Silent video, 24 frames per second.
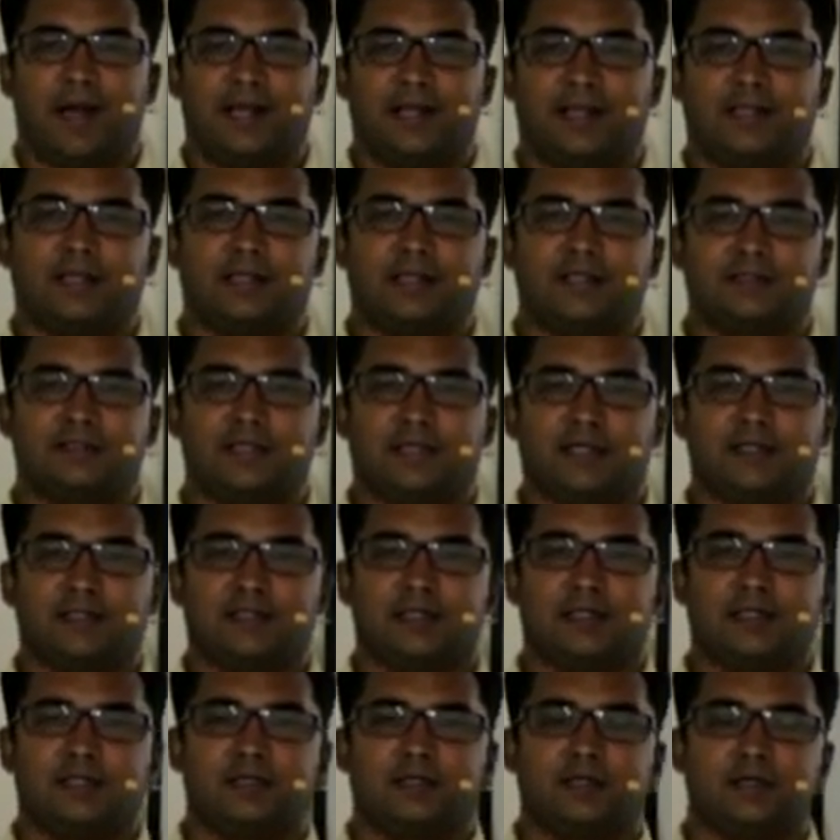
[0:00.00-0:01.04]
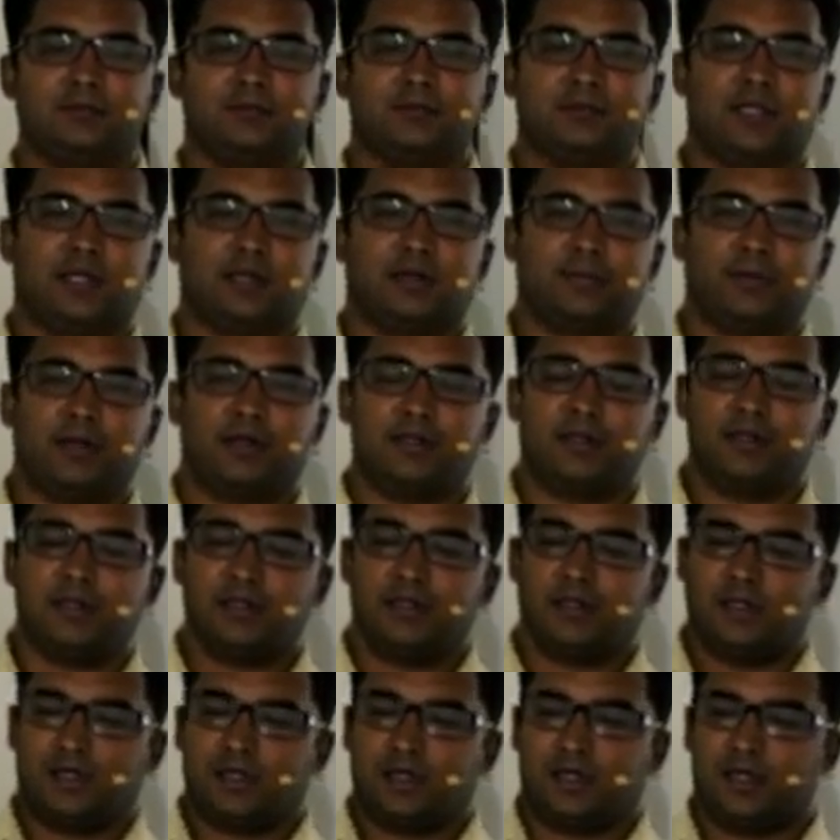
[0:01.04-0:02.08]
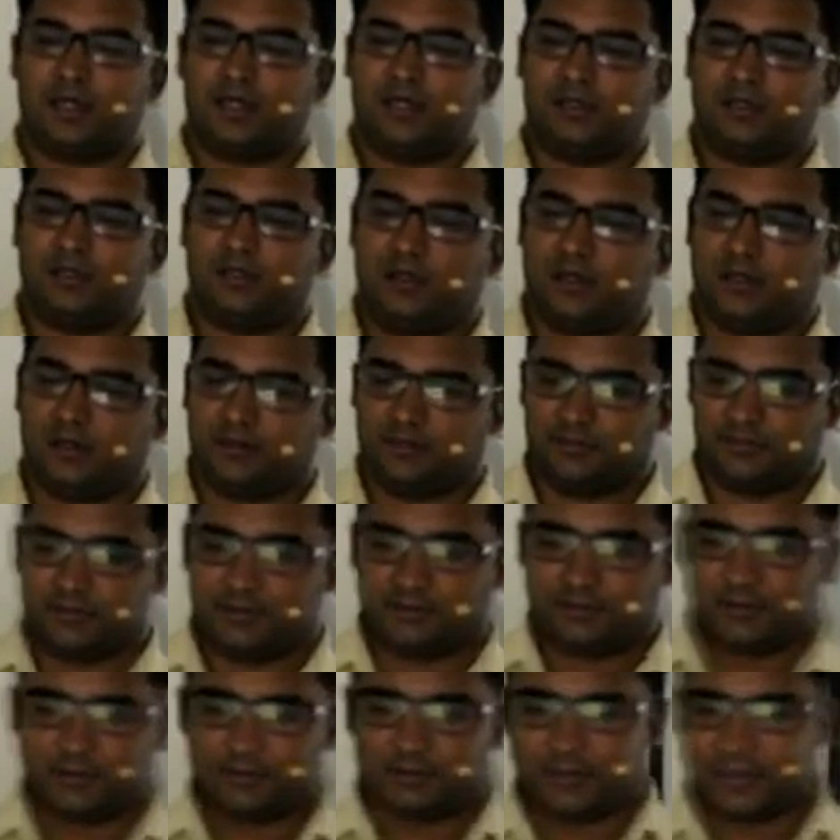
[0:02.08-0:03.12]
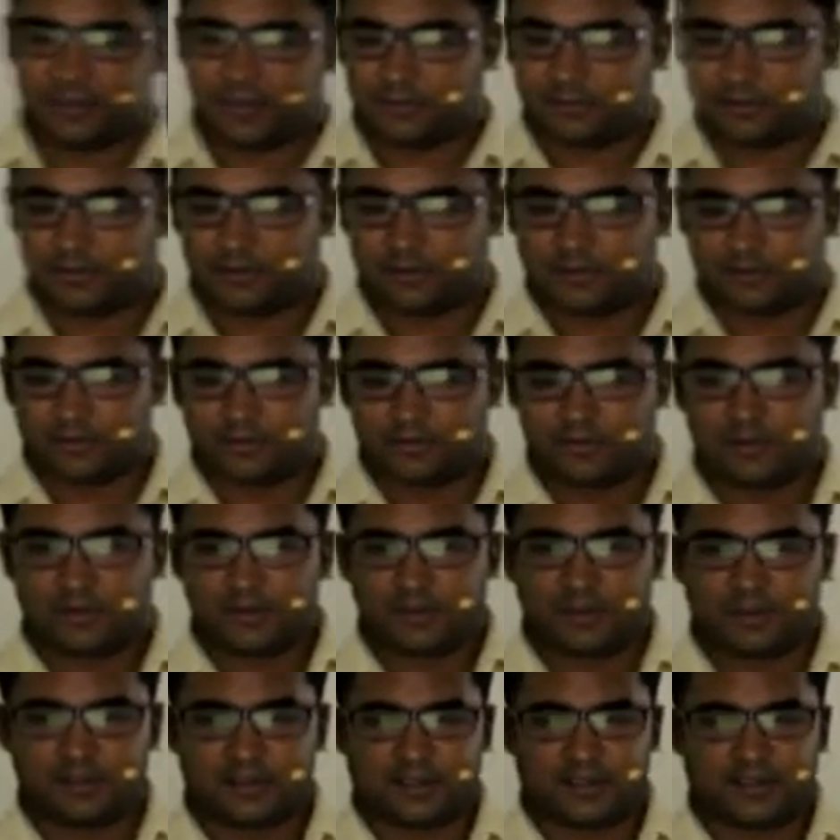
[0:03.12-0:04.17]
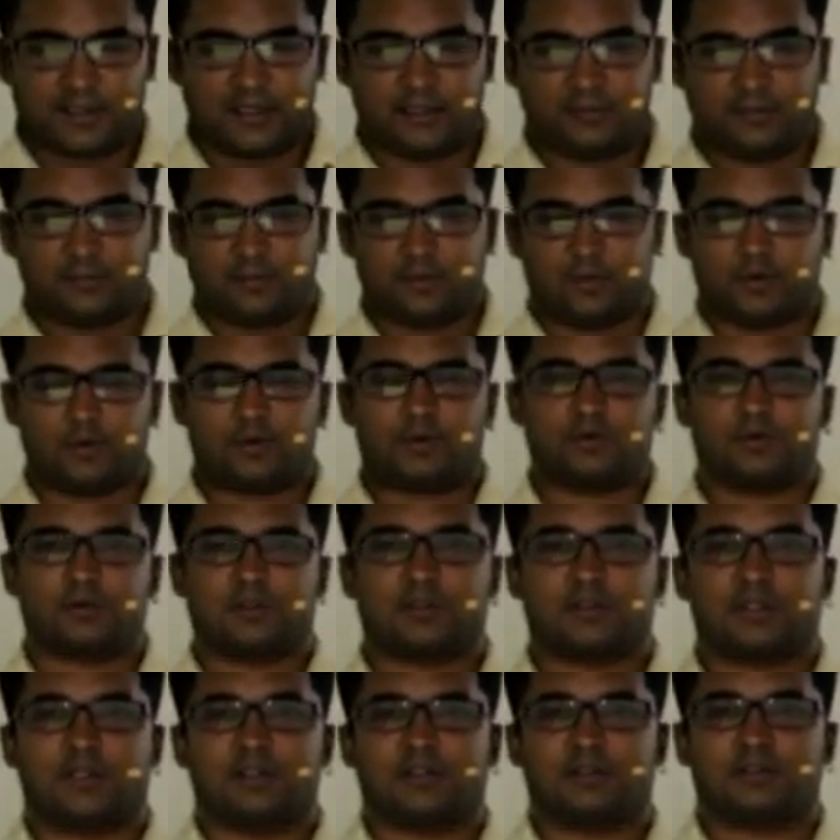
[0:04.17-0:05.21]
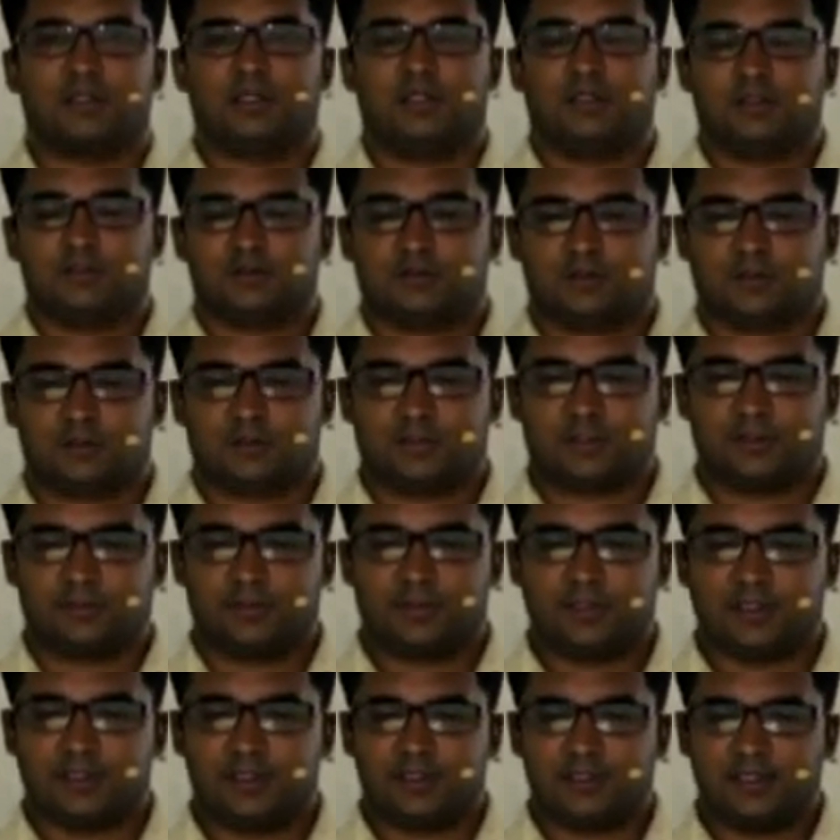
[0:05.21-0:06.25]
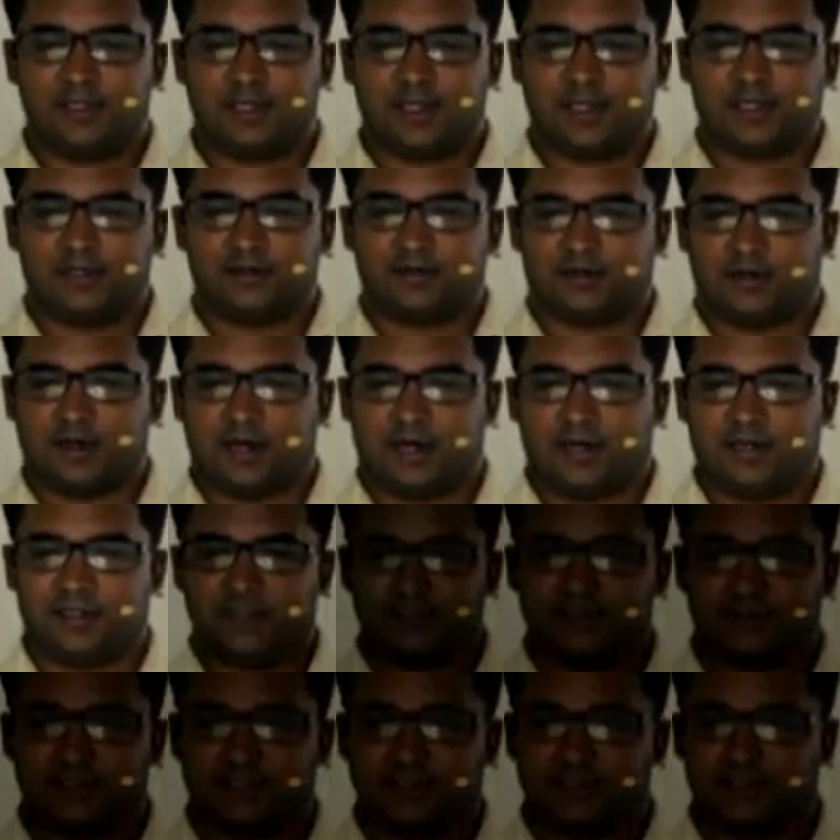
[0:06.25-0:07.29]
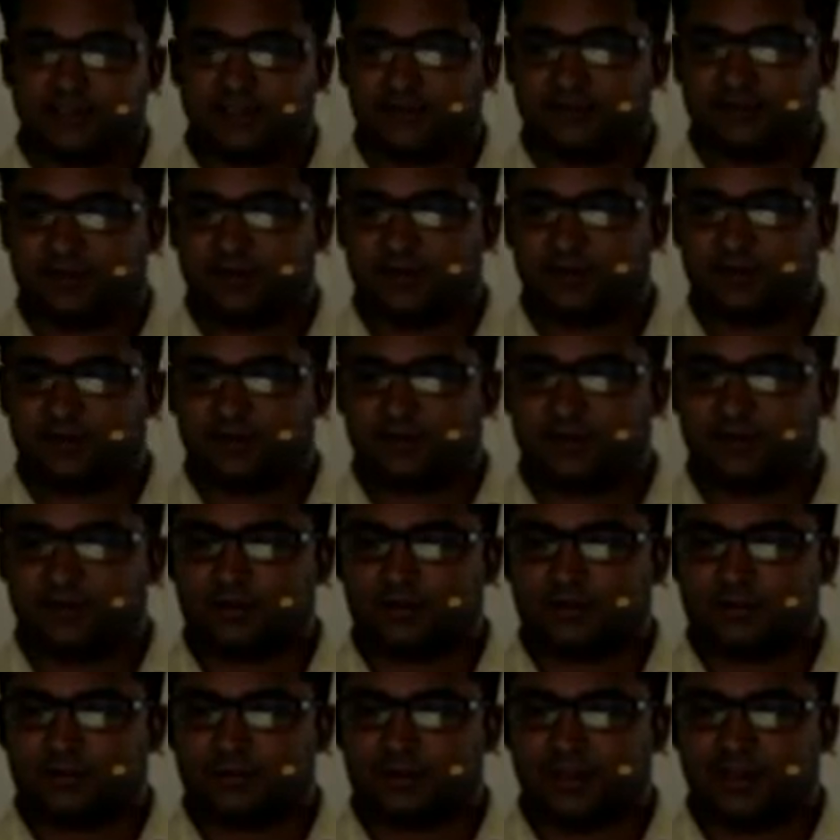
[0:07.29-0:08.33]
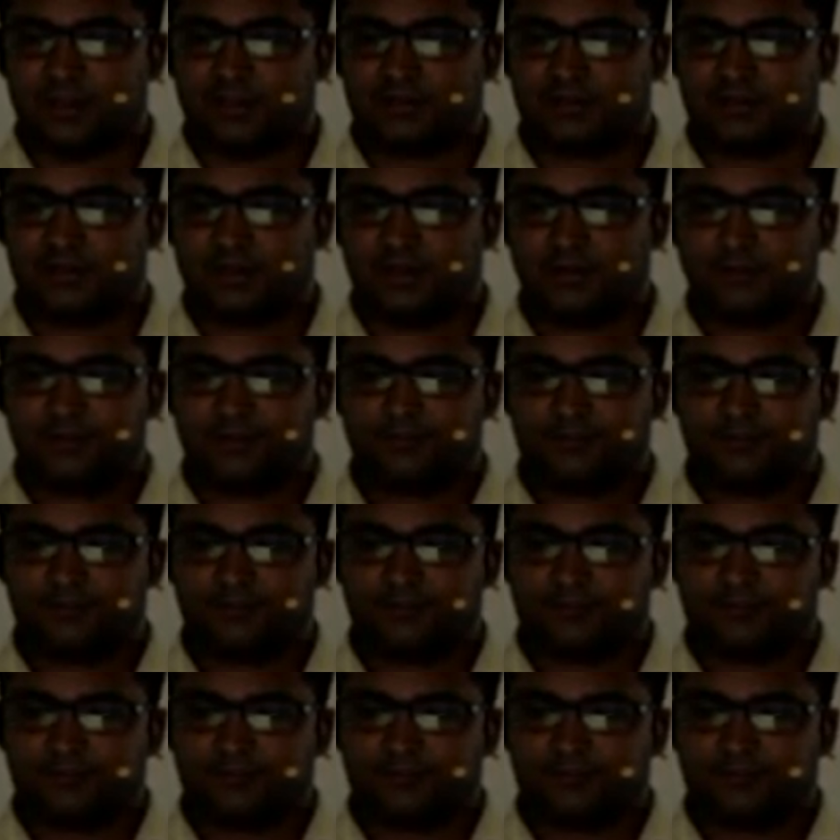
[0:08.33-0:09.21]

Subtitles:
banking sector income statement, and we will be able to relate more to the things. So similarly, like IT sector, we'll go to the BSC,